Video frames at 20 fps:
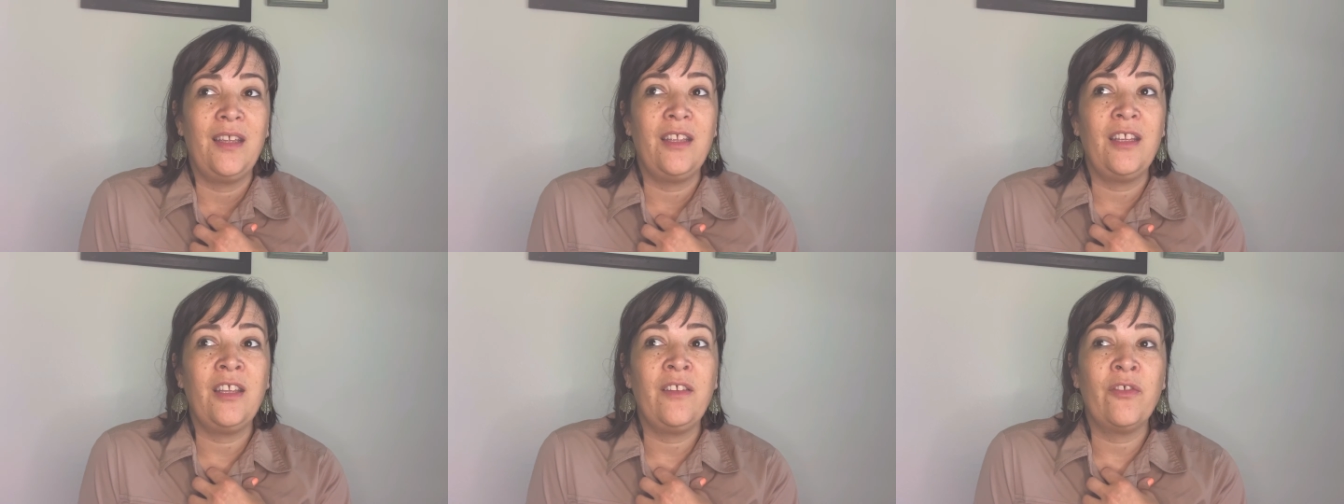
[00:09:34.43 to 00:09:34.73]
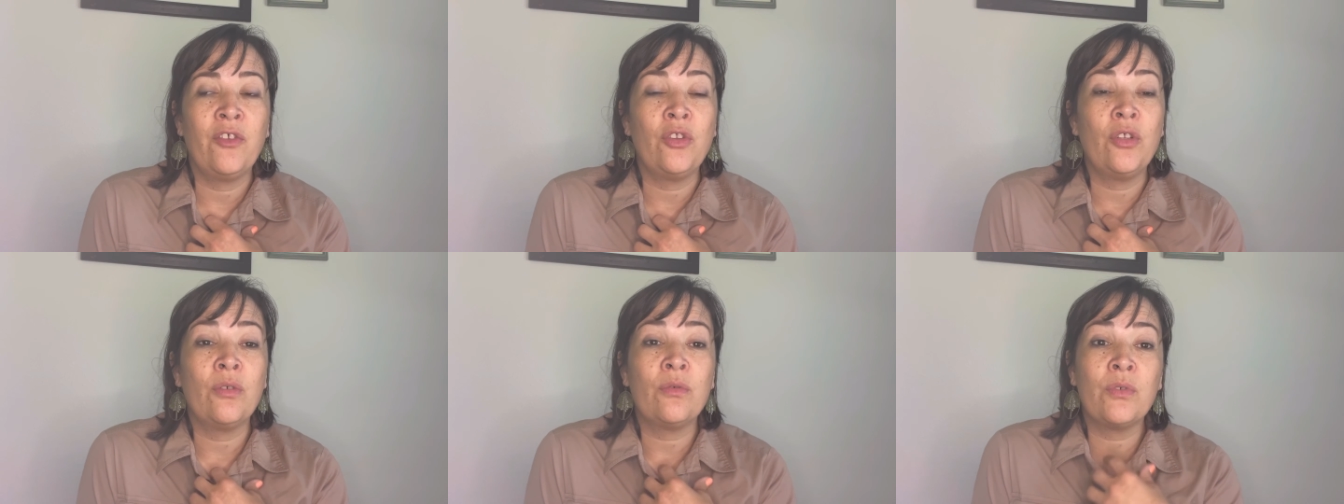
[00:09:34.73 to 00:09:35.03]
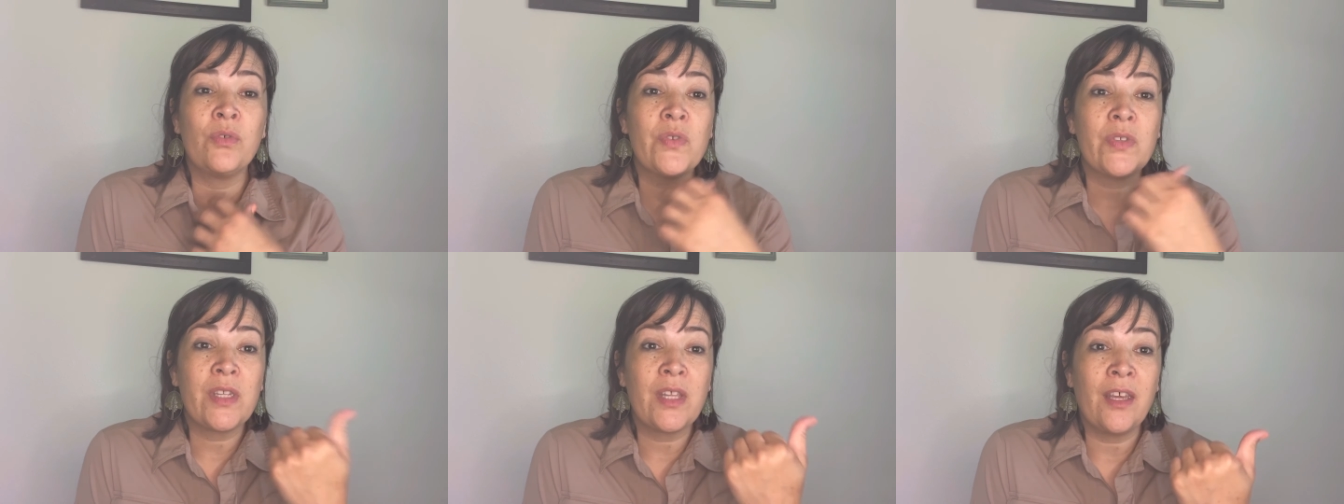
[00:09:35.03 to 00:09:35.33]
Even though
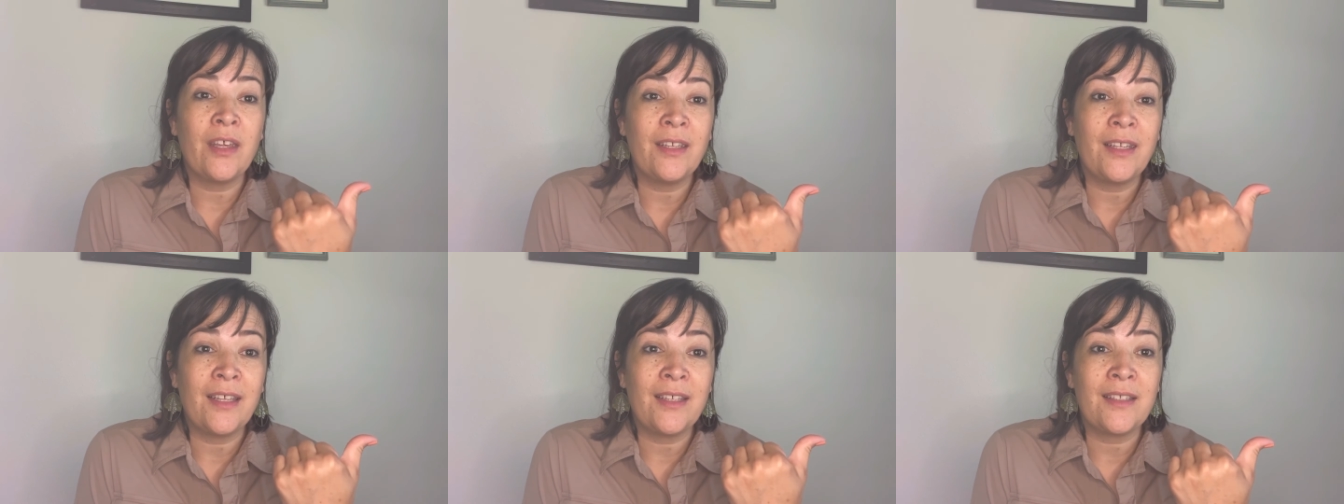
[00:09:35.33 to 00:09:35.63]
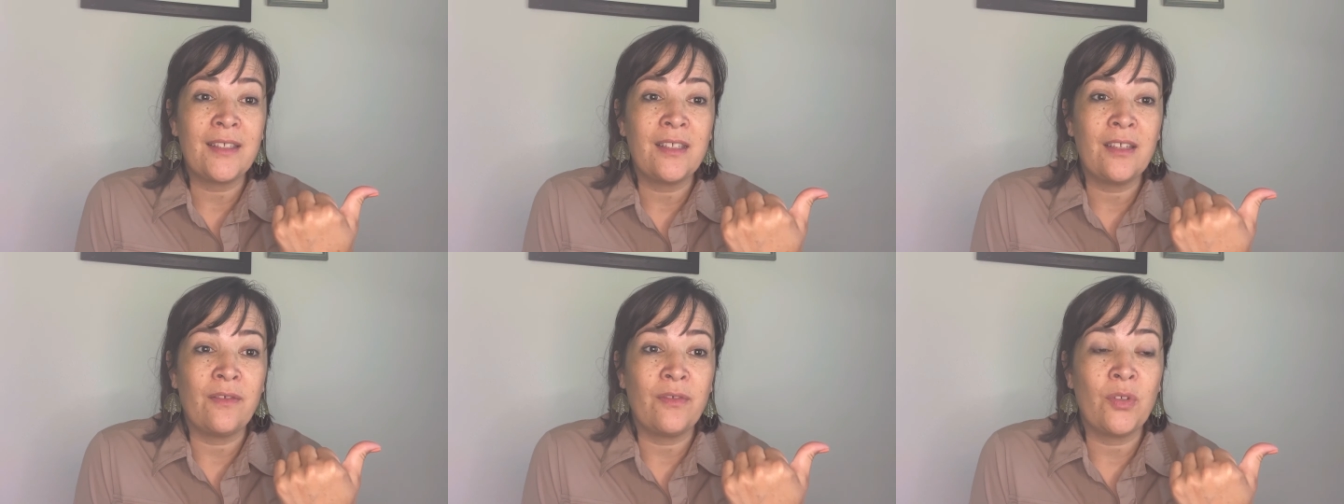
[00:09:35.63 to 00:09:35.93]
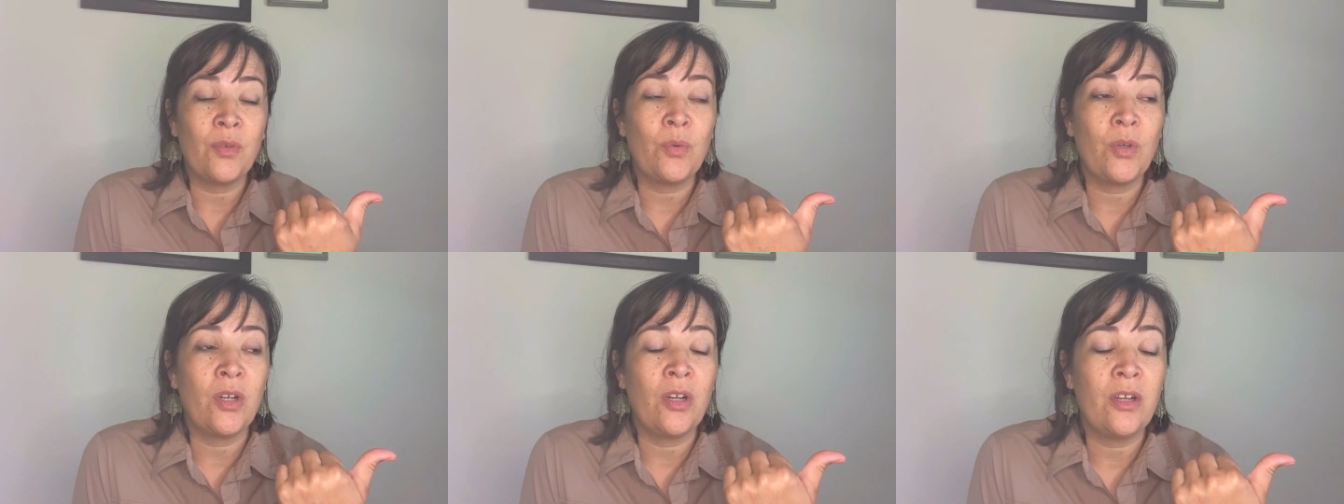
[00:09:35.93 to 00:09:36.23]
Ruslan had stuff
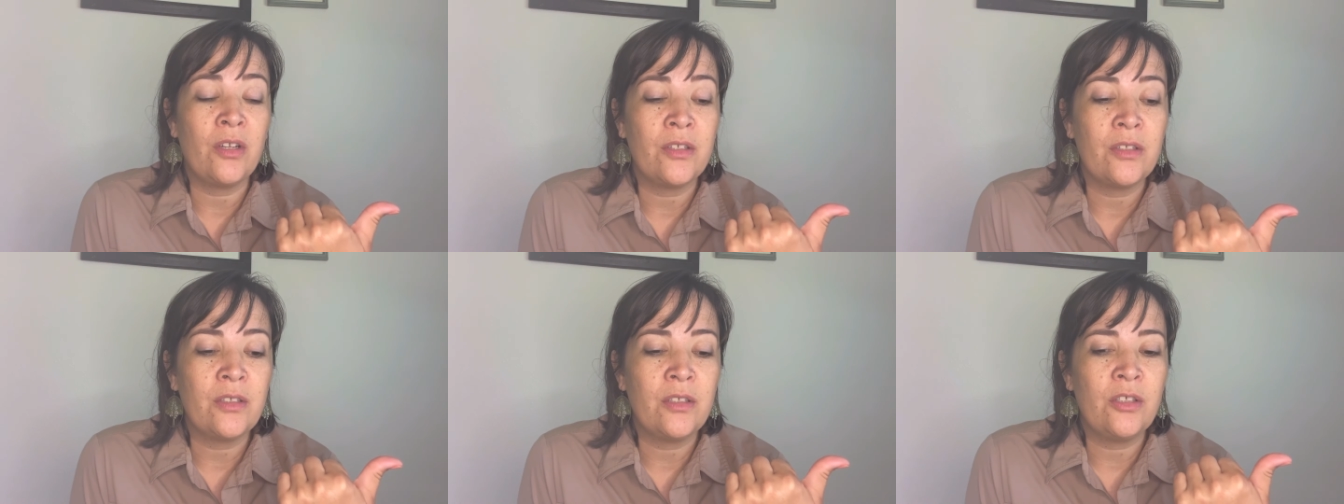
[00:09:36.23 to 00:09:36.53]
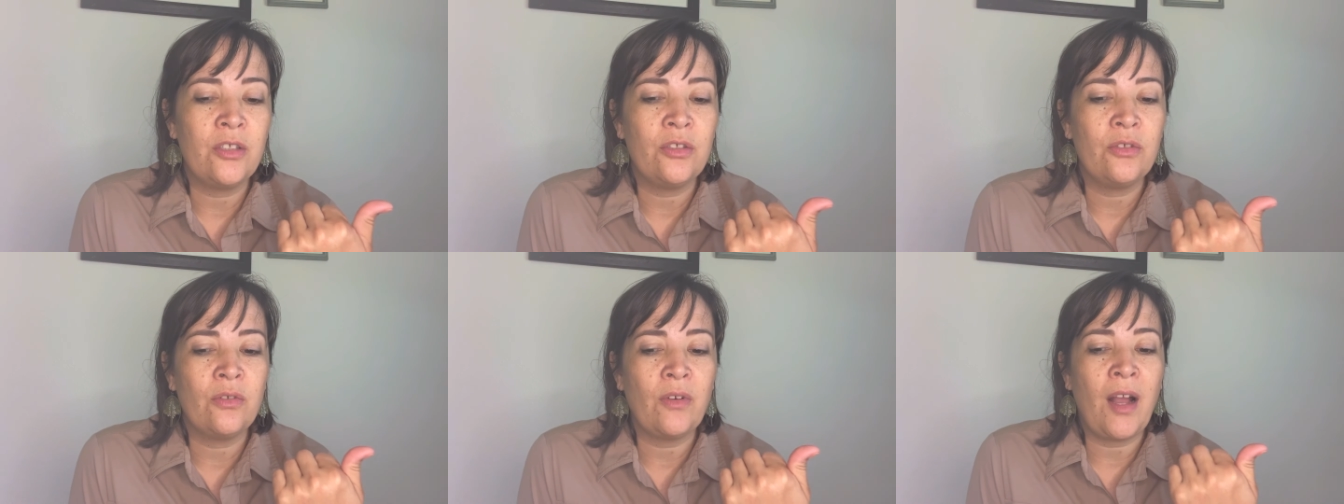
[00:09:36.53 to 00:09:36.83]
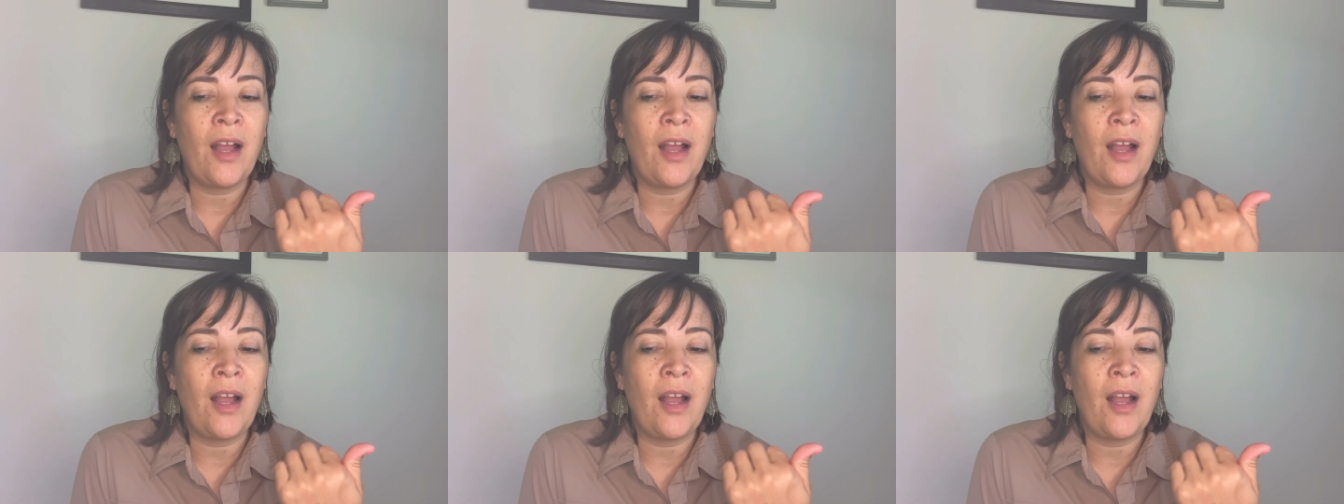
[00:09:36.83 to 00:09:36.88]
to work on too,